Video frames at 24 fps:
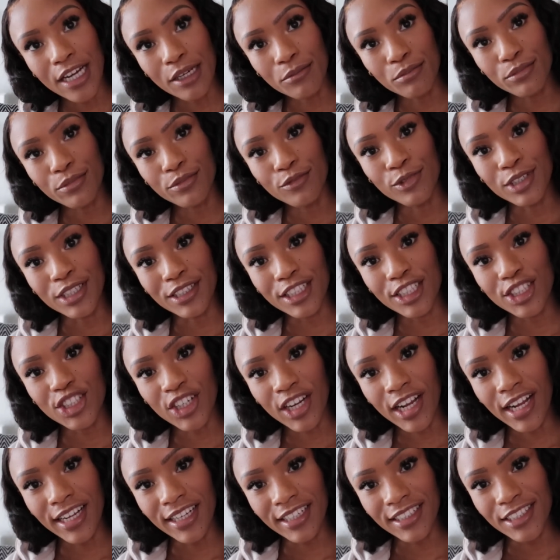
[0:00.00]
I'm really
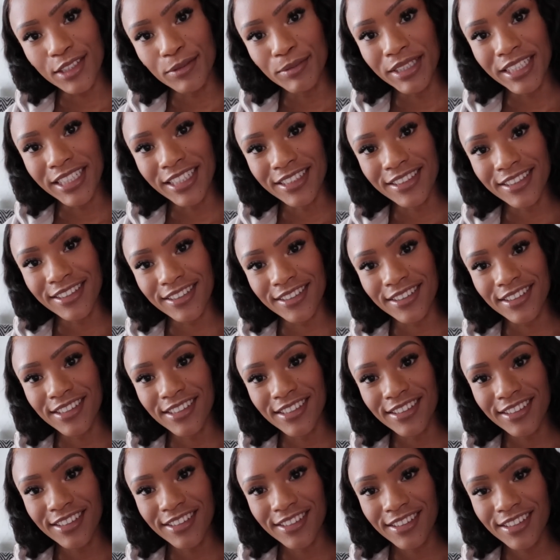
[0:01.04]
trying to be
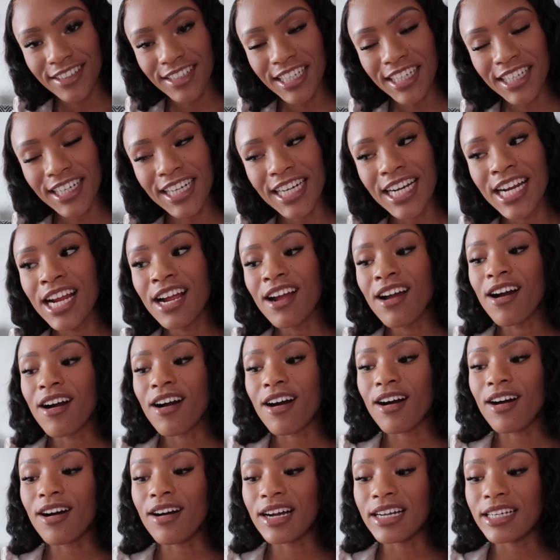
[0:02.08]
consistent this year
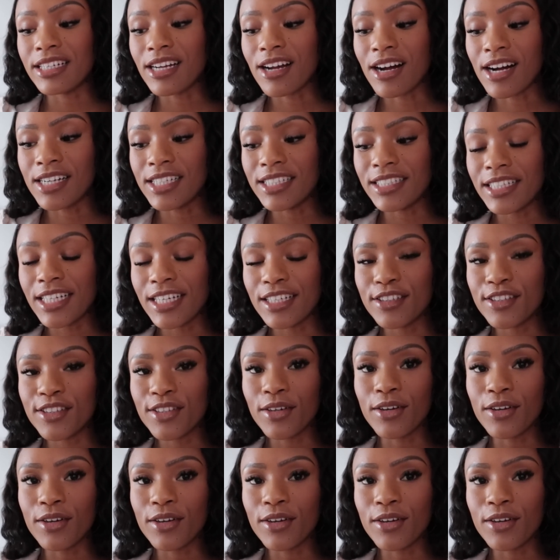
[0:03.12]
on content.